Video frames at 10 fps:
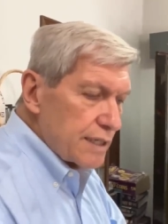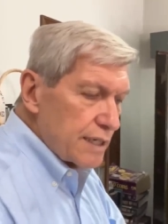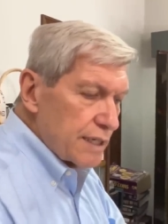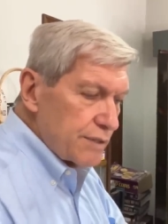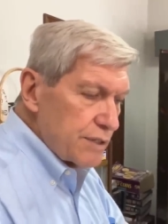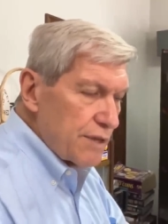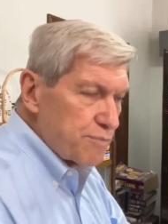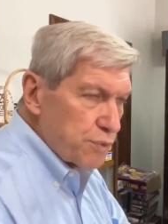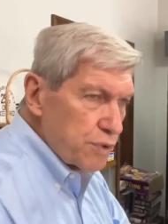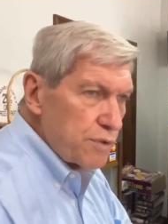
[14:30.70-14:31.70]
Uh, you have
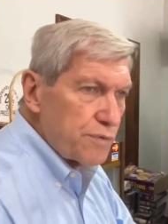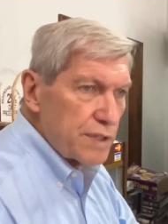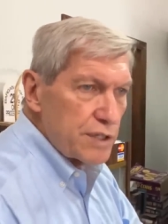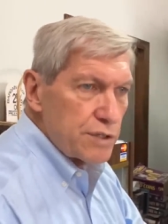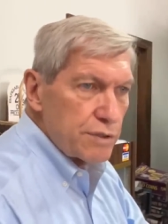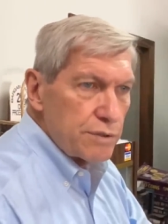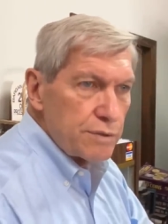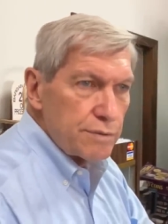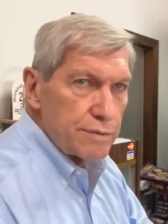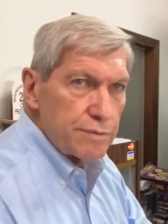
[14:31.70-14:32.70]
proof that you
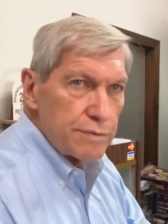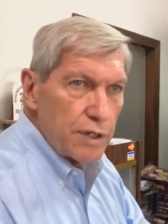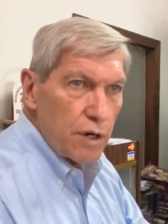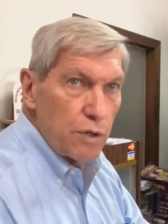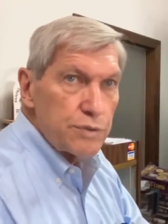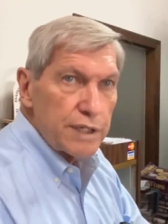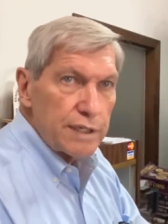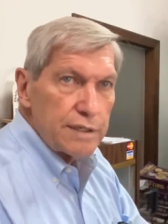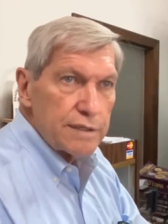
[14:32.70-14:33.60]
owned it.